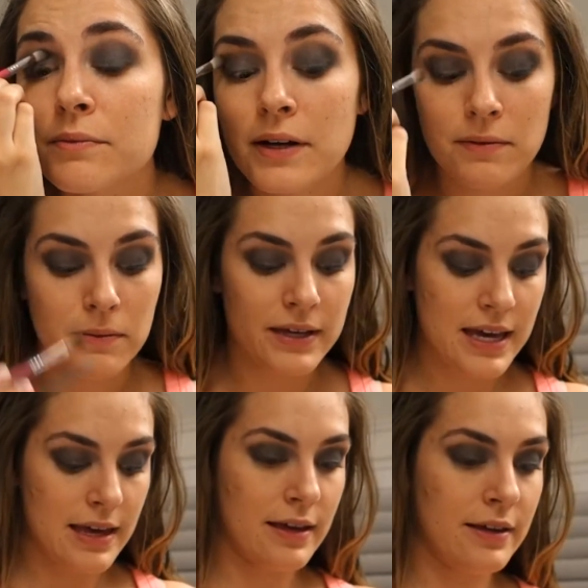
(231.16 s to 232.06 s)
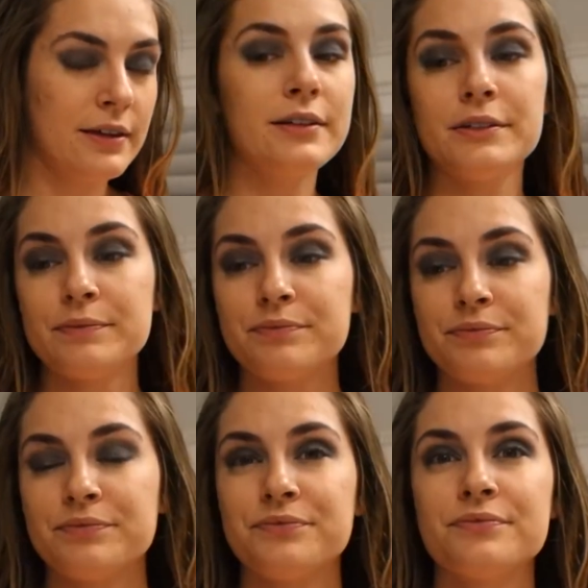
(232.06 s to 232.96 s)
Probably
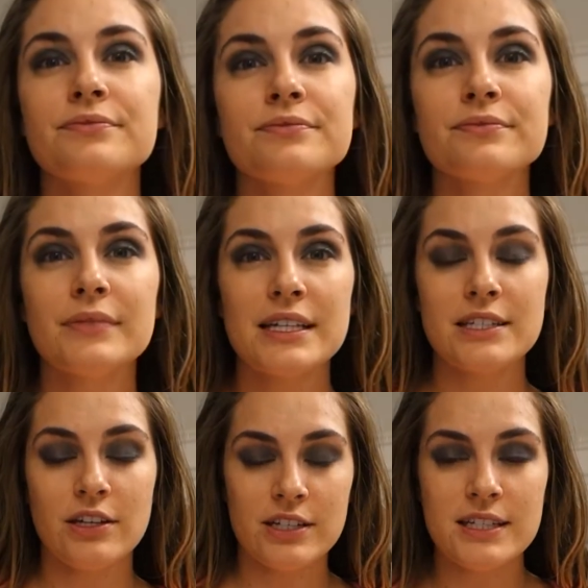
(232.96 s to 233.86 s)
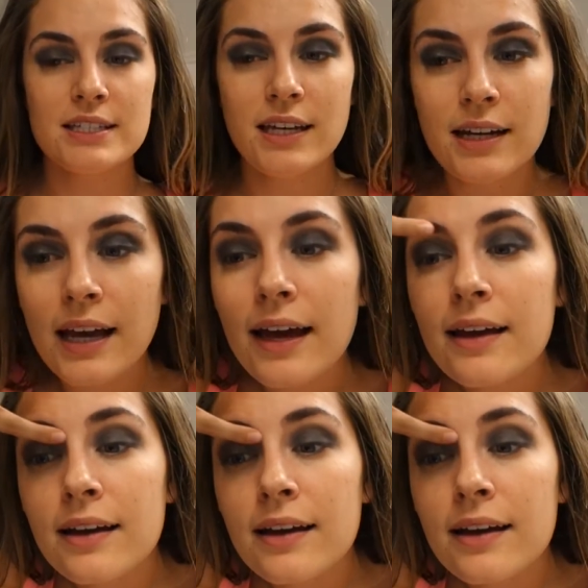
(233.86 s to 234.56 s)
as good as it's gonna get.